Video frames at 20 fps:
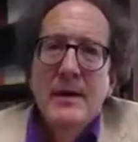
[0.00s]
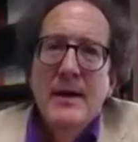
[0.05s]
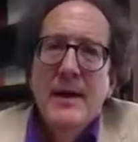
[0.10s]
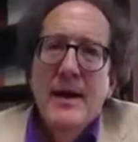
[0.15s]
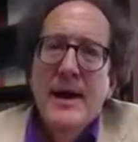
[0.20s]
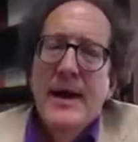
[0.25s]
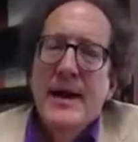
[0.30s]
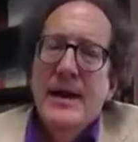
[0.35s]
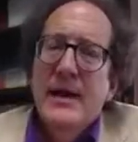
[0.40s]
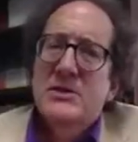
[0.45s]

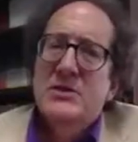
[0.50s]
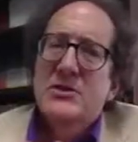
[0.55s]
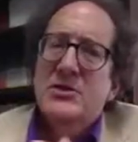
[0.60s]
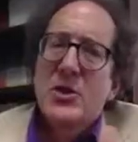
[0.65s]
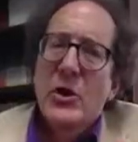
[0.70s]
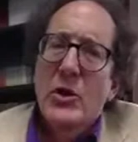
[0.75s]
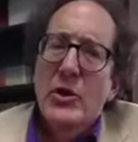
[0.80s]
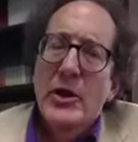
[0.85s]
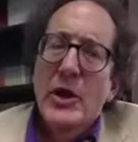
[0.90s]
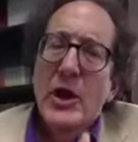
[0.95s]
And it
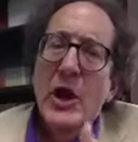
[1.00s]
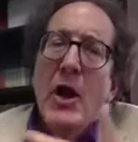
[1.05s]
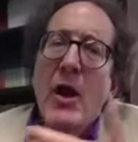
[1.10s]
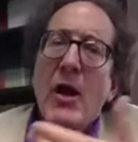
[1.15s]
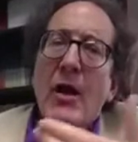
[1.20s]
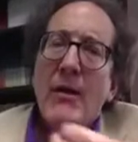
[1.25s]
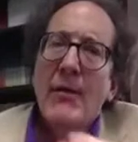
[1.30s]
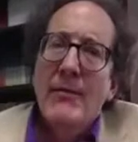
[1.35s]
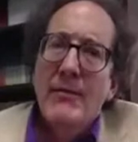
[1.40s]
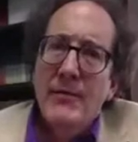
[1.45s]
started
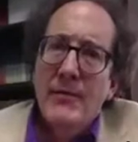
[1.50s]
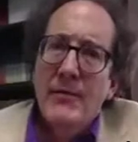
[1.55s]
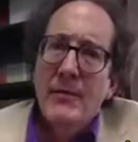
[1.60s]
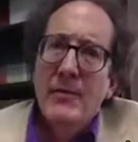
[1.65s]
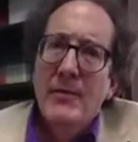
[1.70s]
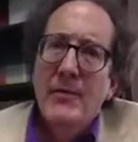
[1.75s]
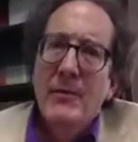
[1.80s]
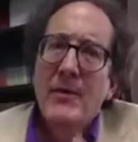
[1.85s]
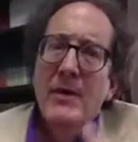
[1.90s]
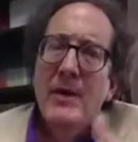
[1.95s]
off
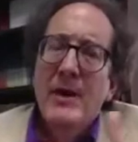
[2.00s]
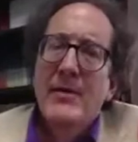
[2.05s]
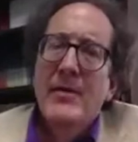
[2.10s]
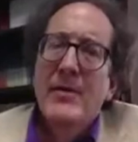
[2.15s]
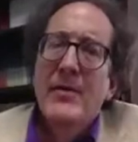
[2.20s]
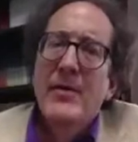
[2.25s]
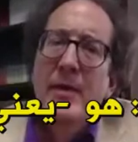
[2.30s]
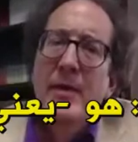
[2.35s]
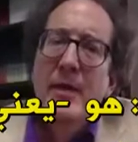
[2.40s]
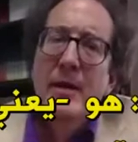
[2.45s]
with
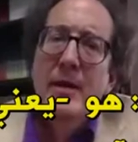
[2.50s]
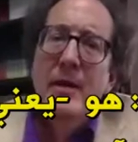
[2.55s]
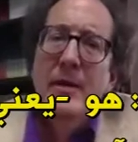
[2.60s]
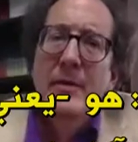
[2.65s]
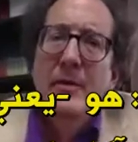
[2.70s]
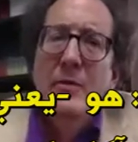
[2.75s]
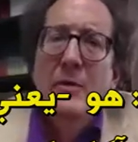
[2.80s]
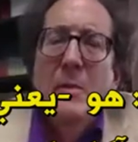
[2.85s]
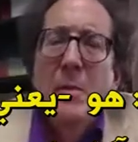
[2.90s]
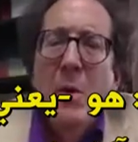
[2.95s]
the
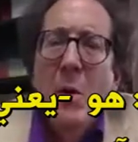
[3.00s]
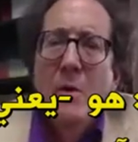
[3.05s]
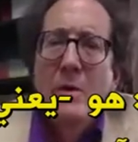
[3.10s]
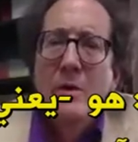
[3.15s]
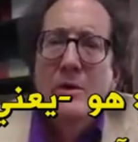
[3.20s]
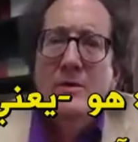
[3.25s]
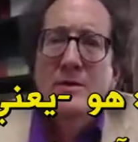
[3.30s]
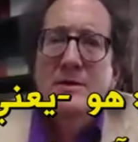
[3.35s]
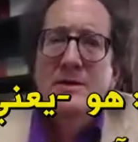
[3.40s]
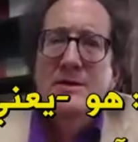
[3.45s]

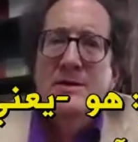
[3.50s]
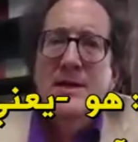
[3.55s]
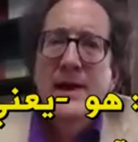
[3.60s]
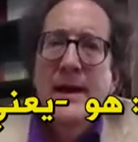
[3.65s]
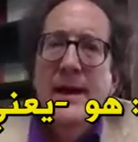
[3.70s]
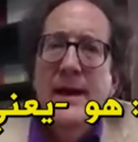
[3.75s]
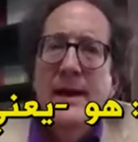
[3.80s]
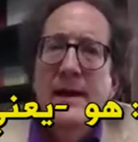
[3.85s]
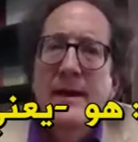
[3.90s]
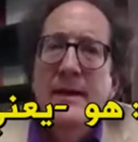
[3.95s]
reporters
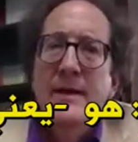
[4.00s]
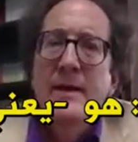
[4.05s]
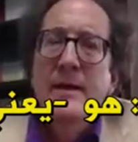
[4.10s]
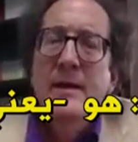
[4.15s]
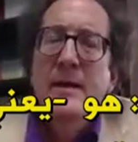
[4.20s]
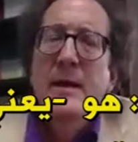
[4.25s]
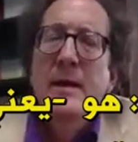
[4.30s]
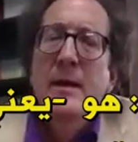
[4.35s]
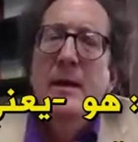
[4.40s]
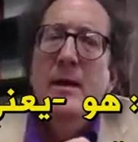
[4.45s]
saying,
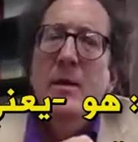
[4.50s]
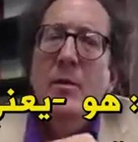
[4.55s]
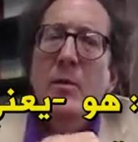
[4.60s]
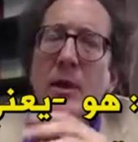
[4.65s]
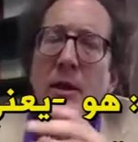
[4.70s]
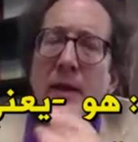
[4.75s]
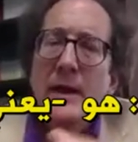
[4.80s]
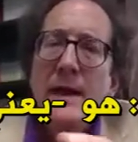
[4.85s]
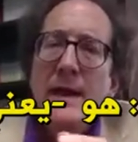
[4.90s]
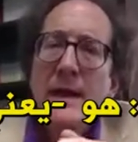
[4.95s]
well,
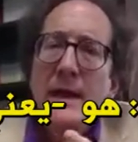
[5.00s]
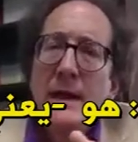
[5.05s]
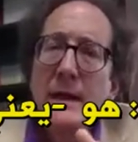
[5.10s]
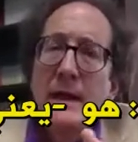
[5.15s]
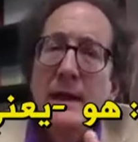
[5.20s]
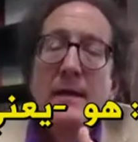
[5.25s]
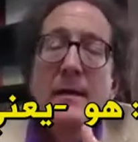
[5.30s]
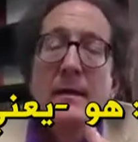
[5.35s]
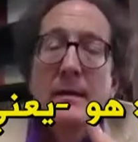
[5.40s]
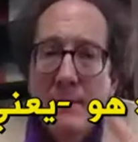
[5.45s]

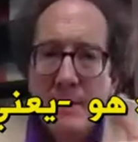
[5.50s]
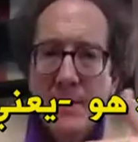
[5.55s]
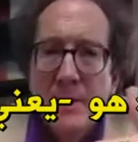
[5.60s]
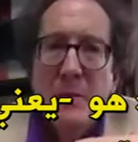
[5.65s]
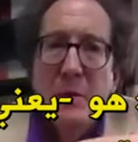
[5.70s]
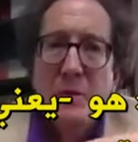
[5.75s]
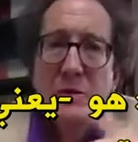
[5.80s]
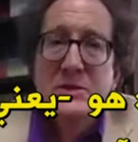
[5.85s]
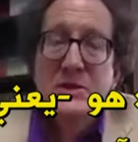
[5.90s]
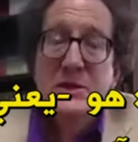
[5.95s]
the
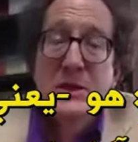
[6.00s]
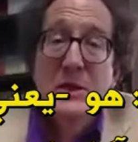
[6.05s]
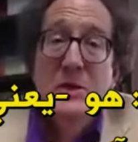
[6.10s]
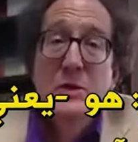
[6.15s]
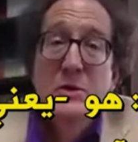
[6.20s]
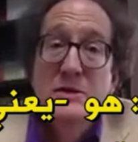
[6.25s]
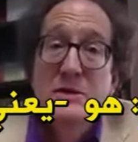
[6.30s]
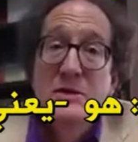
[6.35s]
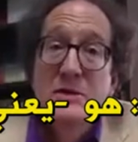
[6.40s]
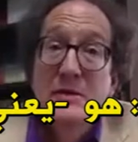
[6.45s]
person
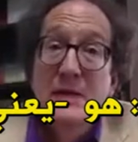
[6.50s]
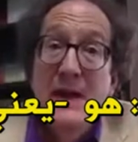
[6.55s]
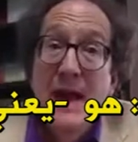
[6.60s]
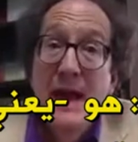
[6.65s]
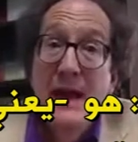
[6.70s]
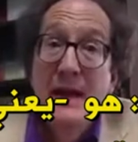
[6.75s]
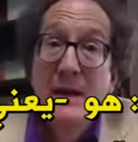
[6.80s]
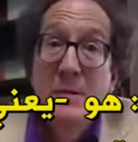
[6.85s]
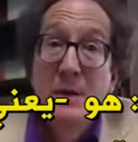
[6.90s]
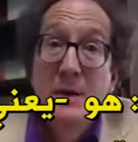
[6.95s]
accused of
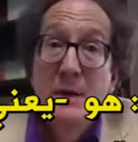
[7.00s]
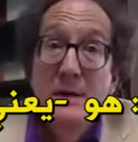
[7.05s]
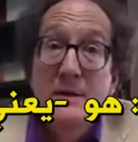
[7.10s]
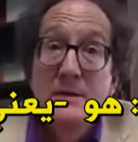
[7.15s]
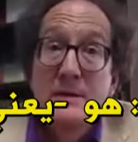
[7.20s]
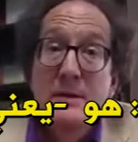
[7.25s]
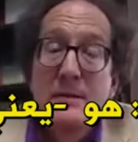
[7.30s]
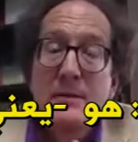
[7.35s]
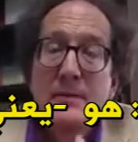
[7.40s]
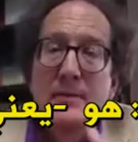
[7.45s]

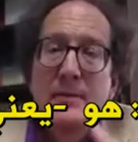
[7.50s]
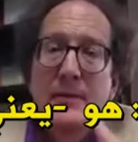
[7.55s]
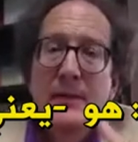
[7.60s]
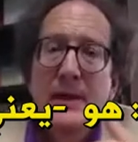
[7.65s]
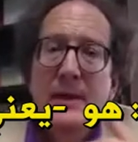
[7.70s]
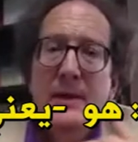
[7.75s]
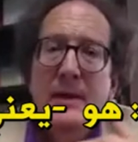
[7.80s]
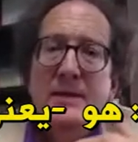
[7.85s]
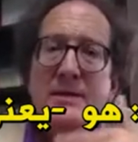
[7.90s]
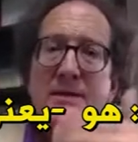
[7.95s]
cannibalism,
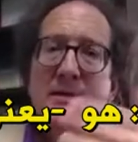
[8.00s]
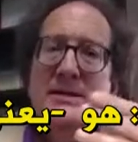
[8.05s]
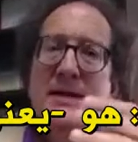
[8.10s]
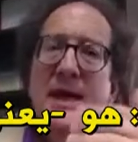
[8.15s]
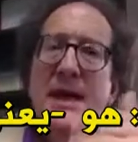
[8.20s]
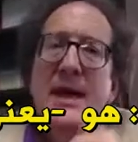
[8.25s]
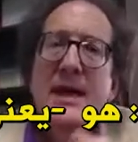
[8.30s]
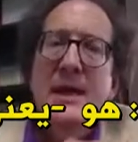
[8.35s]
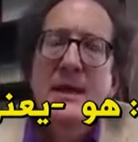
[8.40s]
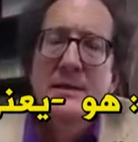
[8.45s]

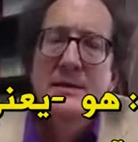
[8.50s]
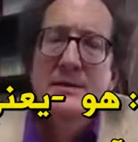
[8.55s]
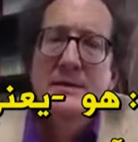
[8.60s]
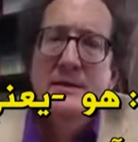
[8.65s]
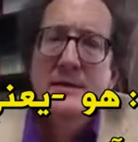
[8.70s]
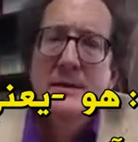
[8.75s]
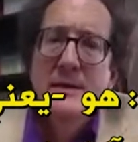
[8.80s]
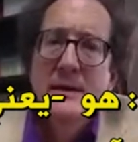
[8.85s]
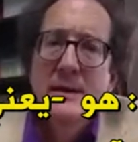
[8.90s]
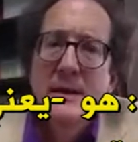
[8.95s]
says
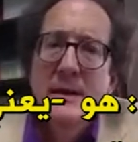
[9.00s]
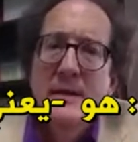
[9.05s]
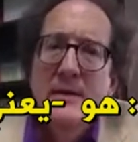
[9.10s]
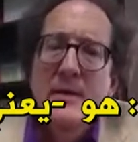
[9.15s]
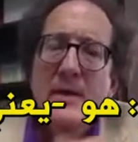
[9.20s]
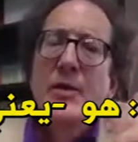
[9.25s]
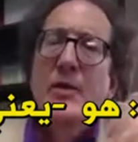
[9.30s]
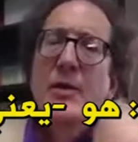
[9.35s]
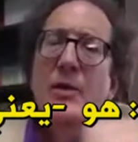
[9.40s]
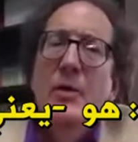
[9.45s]
that
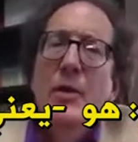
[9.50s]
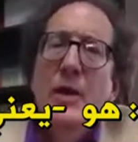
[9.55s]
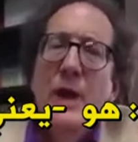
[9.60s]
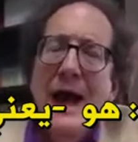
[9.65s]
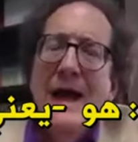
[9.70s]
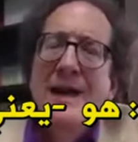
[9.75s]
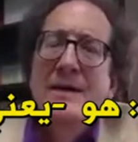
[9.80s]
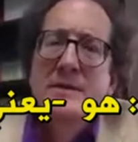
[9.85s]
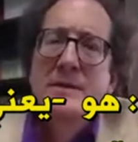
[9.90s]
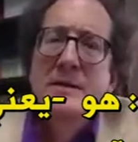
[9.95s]
there are
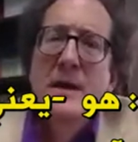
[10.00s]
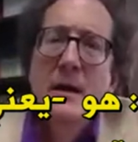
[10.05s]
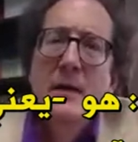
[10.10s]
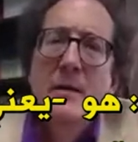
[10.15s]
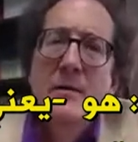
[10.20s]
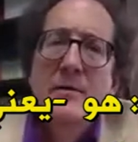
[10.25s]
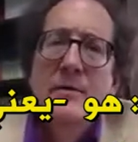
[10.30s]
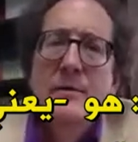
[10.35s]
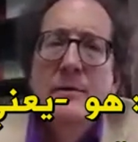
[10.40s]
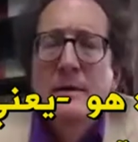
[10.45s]
lots of
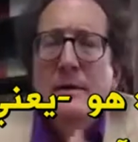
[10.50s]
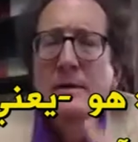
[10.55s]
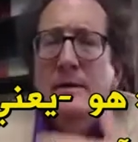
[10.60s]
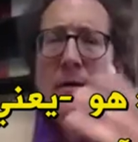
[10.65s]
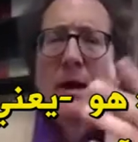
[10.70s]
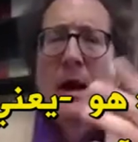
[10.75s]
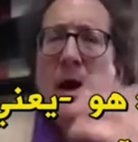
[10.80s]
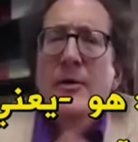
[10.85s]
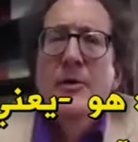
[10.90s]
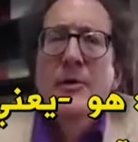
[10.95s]

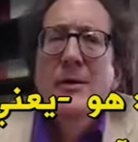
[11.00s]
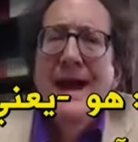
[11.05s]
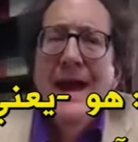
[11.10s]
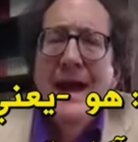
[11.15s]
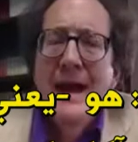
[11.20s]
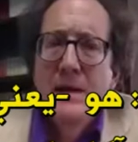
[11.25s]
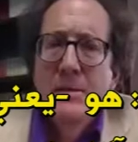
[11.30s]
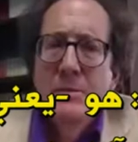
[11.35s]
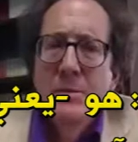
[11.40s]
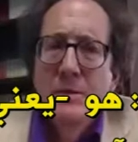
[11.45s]
other
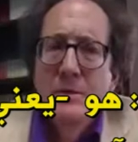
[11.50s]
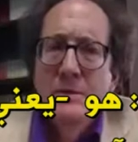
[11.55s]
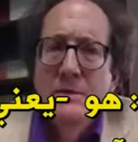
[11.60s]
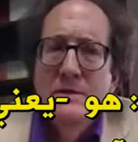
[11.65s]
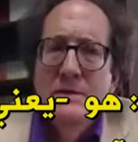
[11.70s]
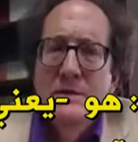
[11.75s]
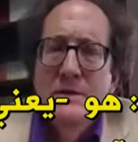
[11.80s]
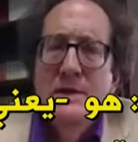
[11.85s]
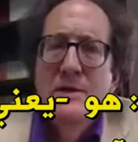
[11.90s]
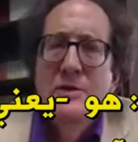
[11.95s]
cannibals
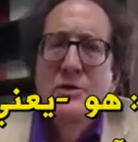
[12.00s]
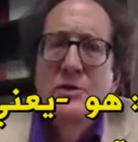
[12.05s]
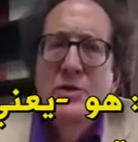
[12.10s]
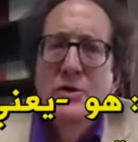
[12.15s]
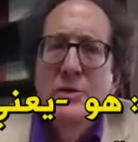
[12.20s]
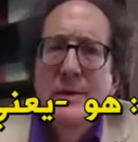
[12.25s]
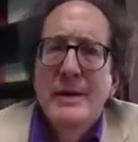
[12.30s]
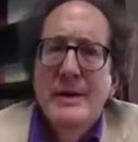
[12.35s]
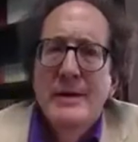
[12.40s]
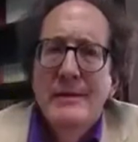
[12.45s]
in
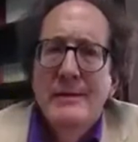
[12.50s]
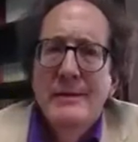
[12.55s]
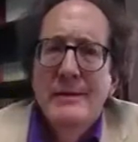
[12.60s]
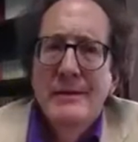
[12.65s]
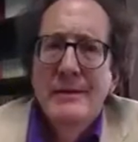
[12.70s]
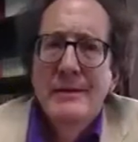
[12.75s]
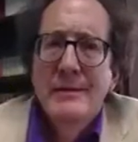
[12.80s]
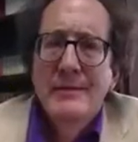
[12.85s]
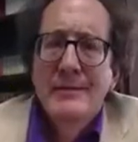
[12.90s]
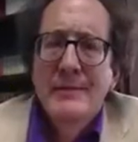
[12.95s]
Germany.
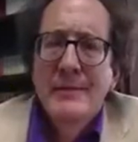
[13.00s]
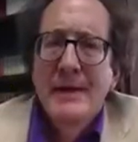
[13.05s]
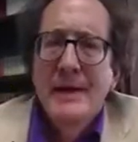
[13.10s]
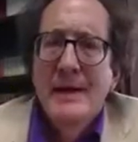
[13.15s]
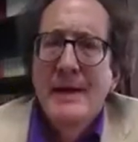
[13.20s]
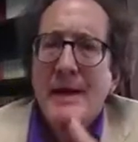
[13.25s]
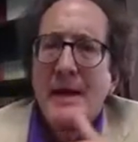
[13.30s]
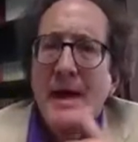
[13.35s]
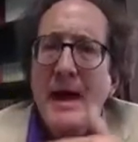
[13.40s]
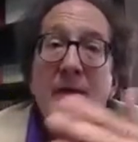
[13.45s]

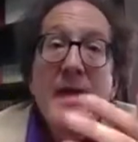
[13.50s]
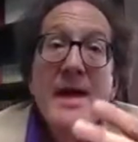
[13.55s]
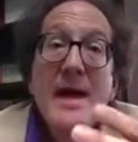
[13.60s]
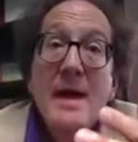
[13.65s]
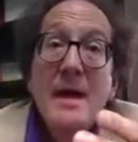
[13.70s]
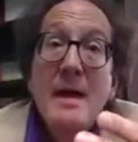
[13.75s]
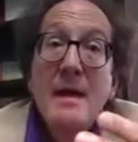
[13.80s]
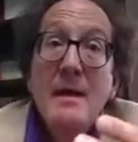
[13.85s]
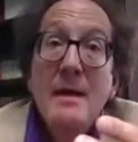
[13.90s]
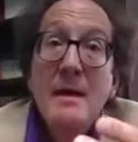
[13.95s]
And
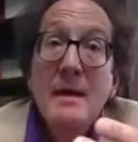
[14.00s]
then